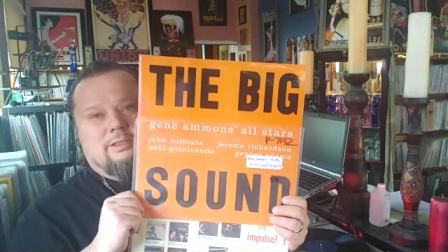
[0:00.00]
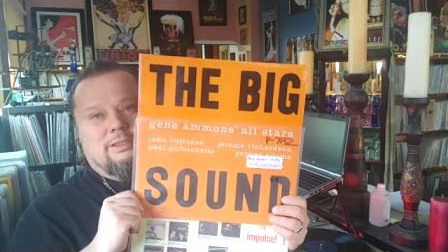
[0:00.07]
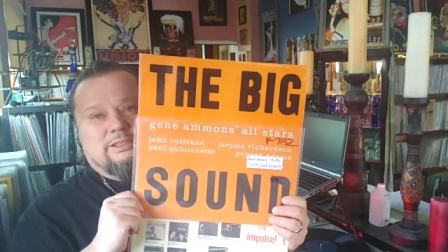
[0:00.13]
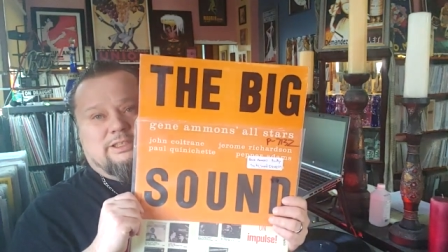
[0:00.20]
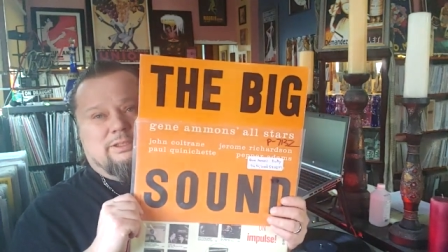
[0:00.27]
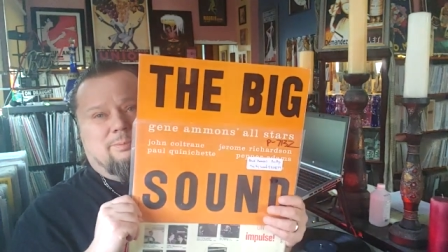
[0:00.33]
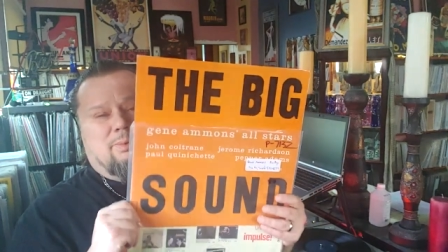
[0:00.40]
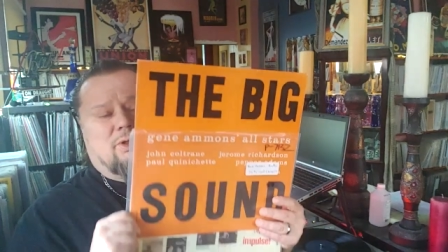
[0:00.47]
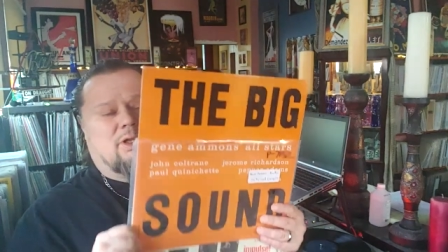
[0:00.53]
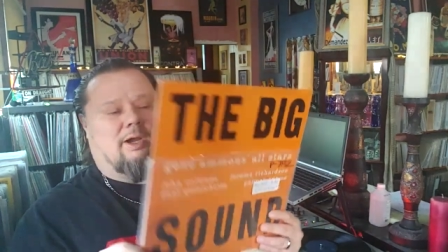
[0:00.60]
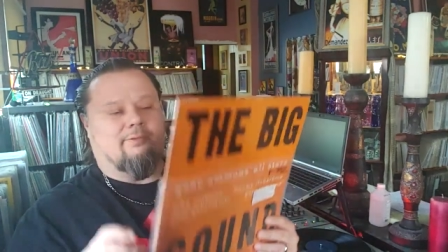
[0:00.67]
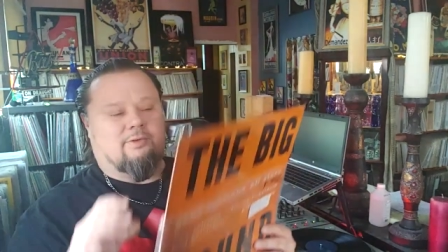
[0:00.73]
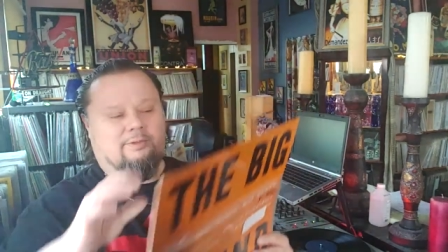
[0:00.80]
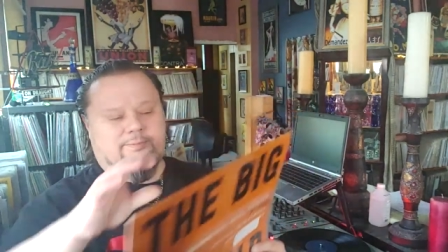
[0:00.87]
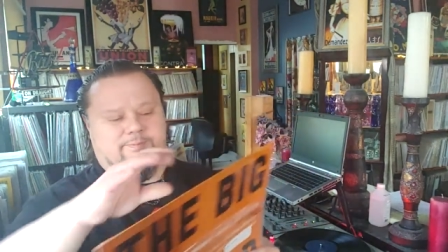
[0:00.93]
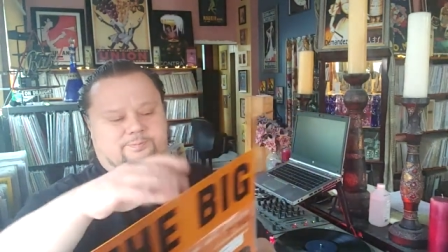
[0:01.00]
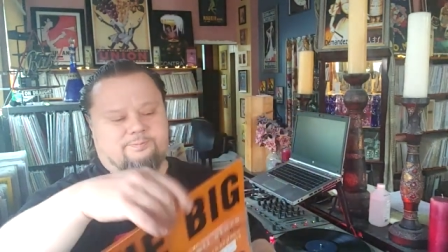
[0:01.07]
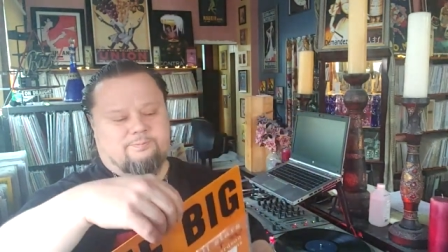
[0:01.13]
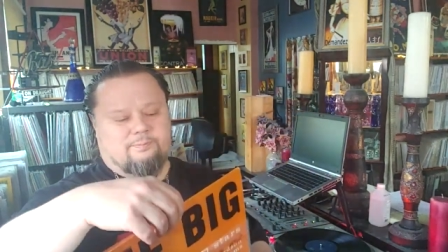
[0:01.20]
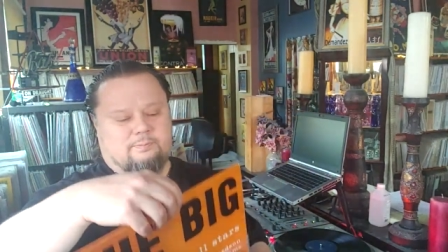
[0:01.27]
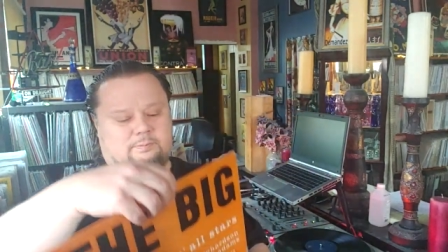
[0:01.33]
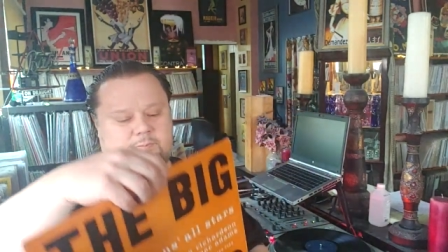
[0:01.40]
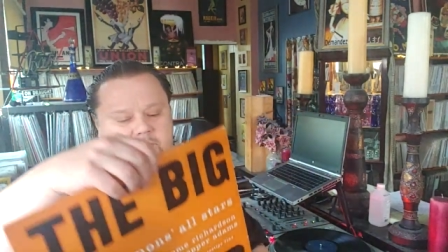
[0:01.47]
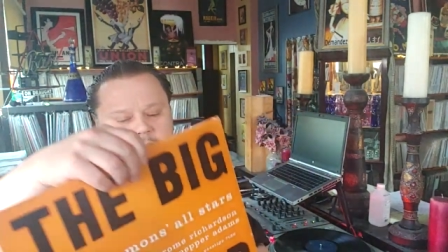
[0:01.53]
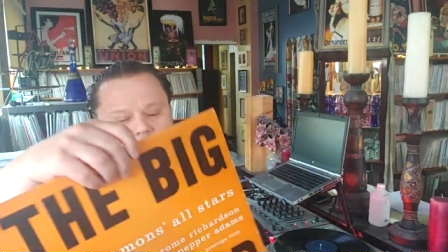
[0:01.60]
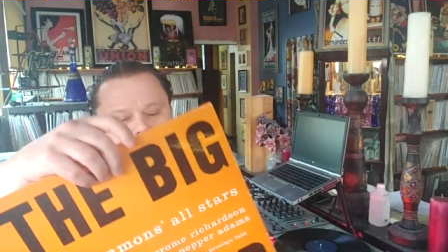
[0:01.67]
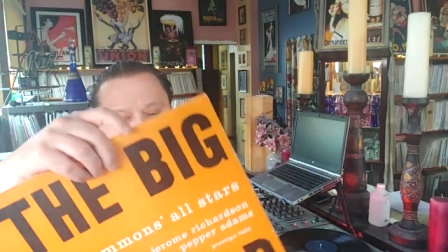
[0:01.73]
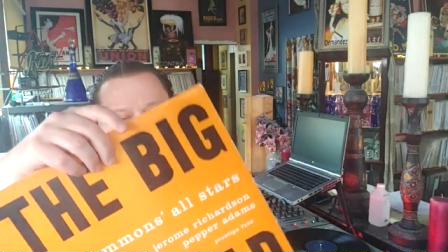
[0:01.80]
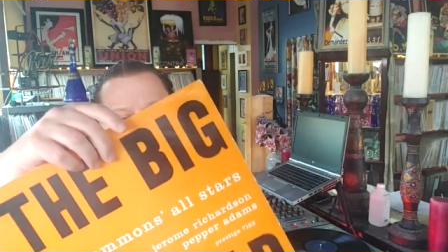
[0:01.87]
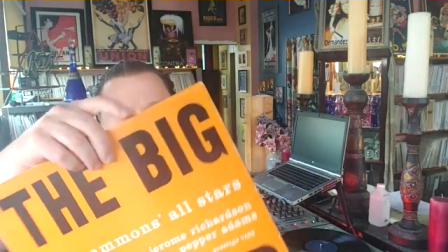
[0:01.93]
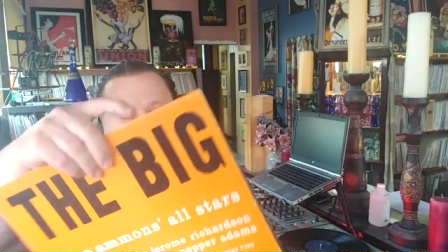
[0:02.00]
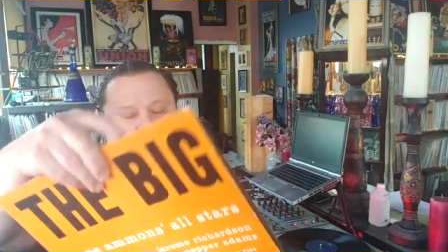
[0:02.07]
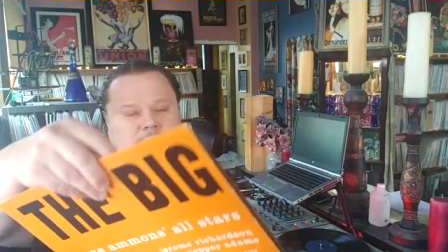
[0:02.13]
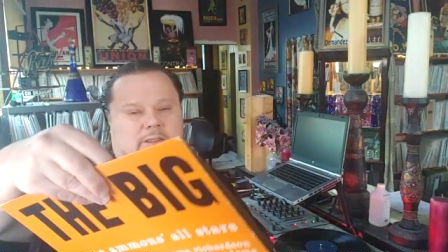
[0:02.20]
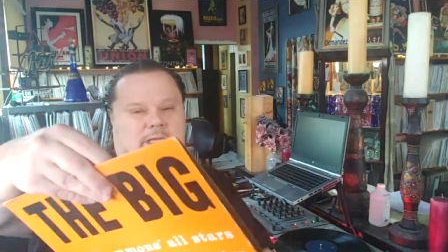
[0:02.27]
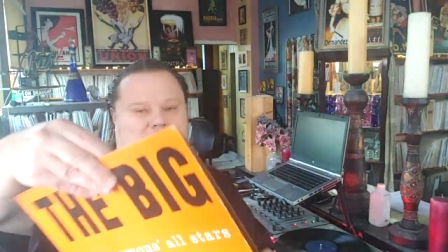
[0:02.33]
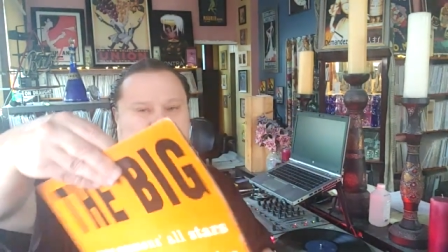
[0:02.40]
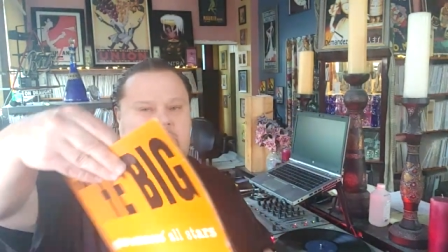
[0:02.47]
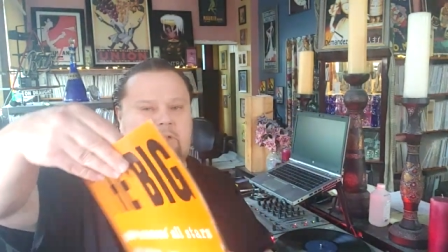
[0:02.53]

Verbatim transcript: Simple cover. Not a